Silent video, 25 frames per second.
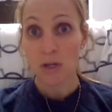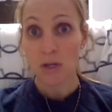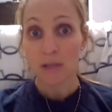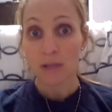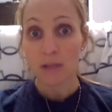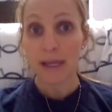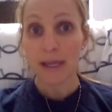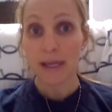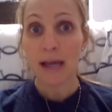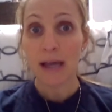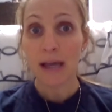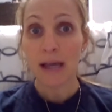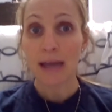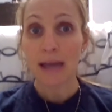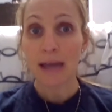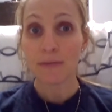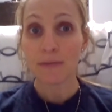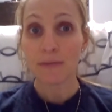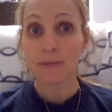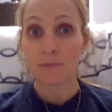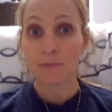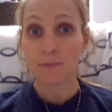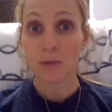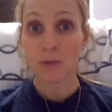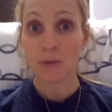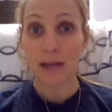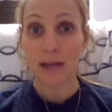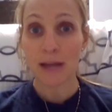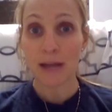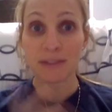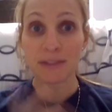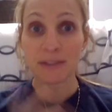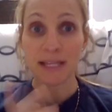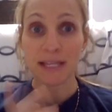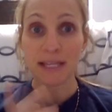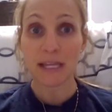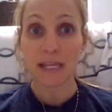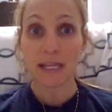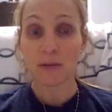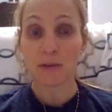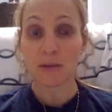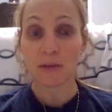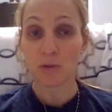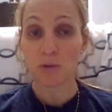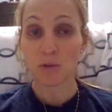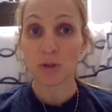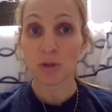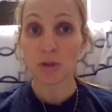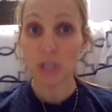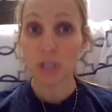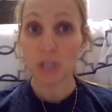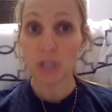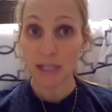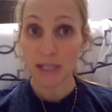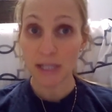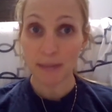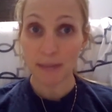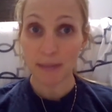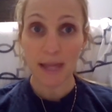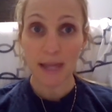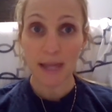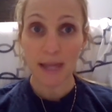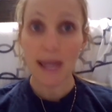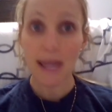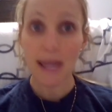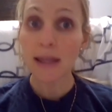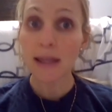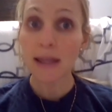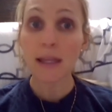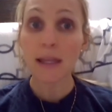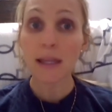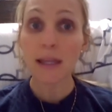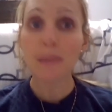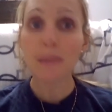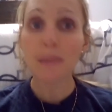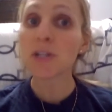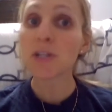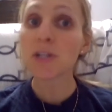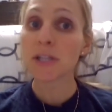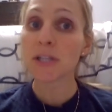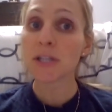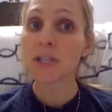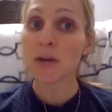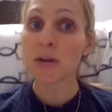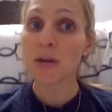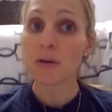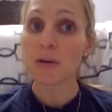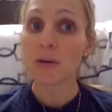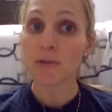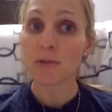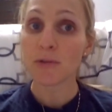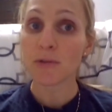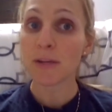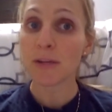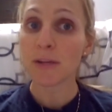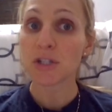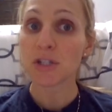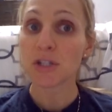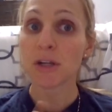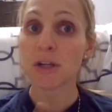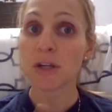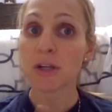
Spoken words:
Like I was saying, like usually I'm like, hey, like let me just get your information.